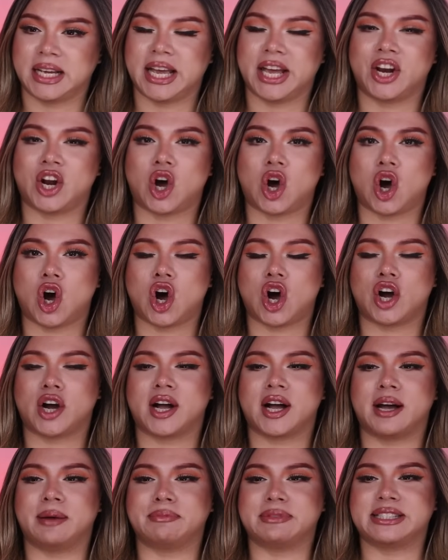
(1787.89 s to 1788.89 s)
It all
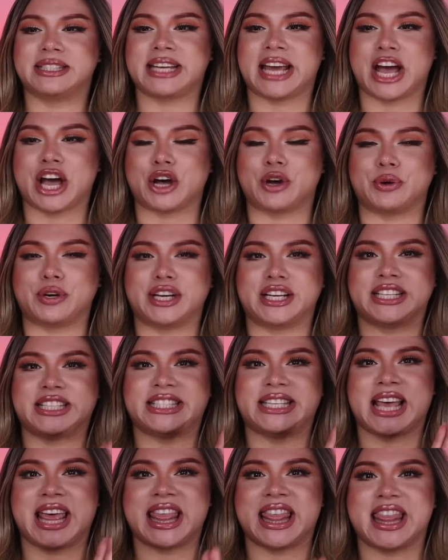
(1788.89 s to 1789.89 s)
comes down
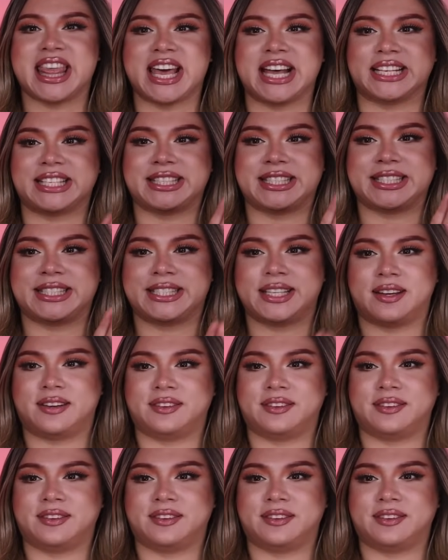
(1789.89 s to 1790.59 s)
to this.